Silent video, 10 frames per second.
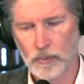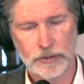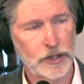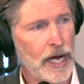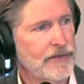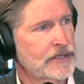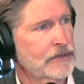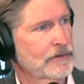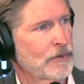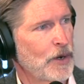Travis,
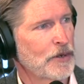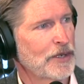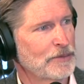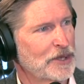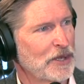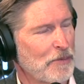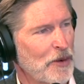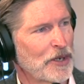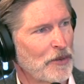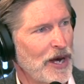welcome to the
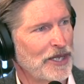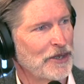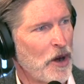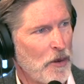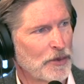Boerne Radio Home